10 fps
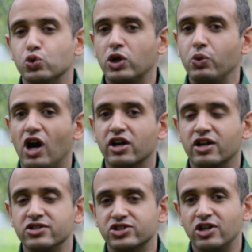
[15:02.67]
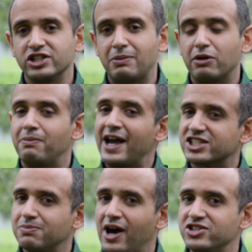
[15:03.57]
when we are concerned about
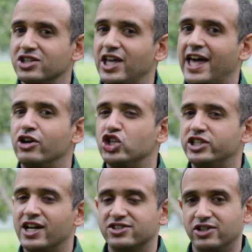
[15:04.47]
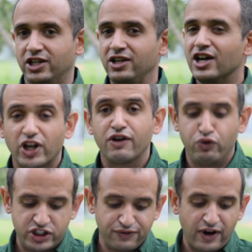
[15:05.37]
maximizing the energy density. If we
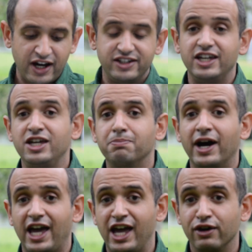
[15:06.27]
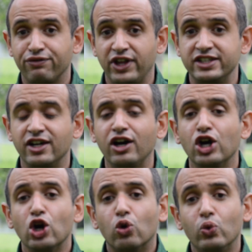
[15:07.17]
divide E by A of theta,
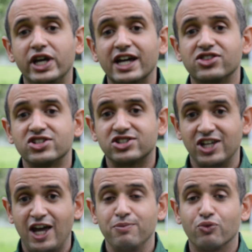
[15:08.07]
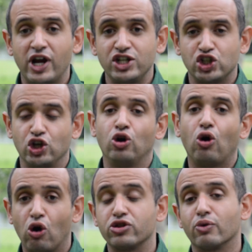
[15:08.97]
we get the same ratio,
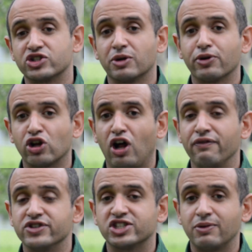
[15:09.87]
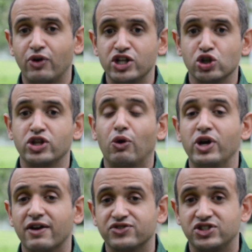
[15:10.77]
or the reciprocal of the same ratio that we
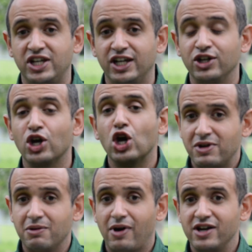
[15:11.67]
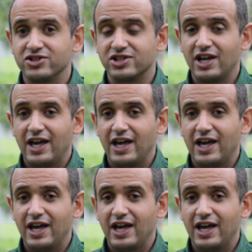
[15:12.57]
have seen minimize